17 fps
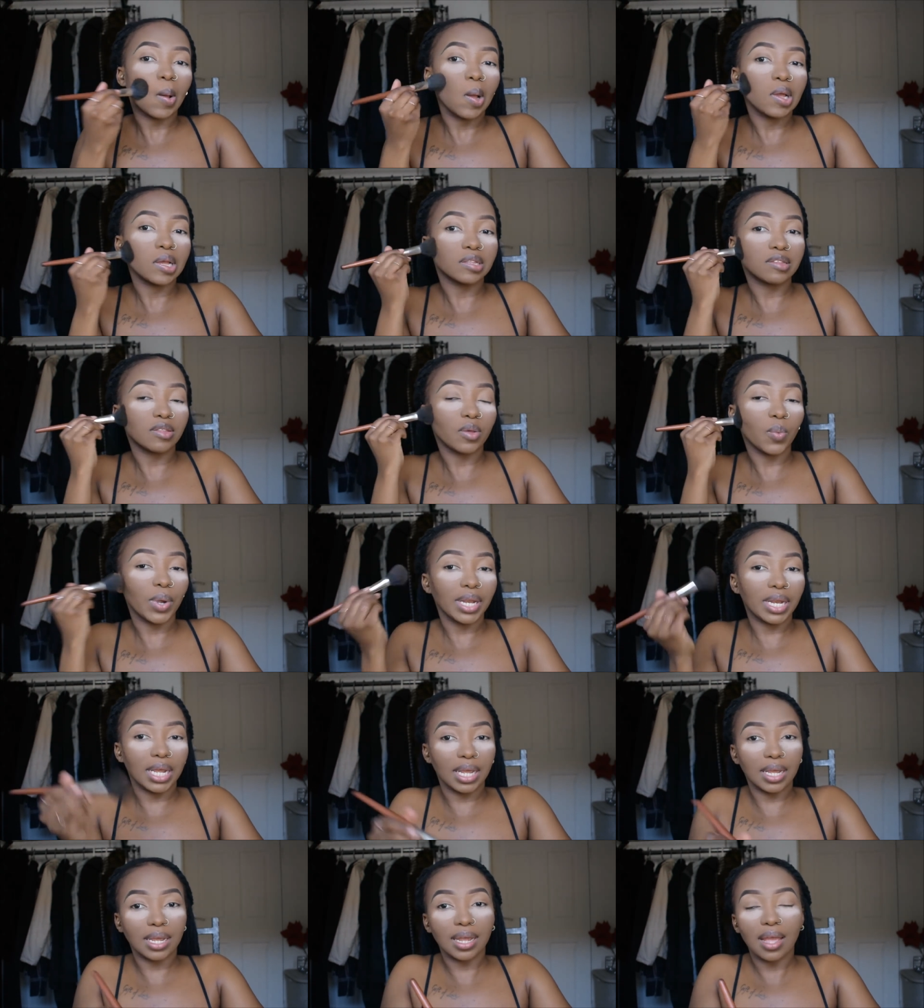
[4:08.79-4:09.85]
it's the
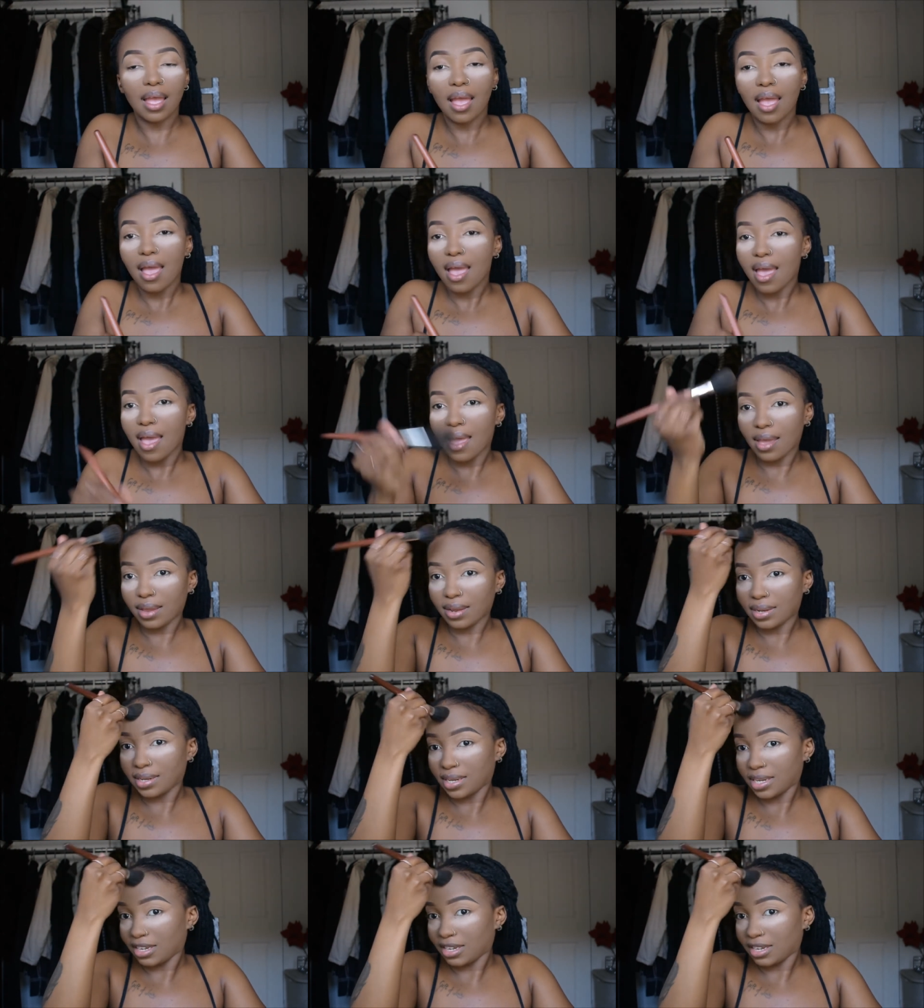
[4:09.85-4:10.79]
wedding and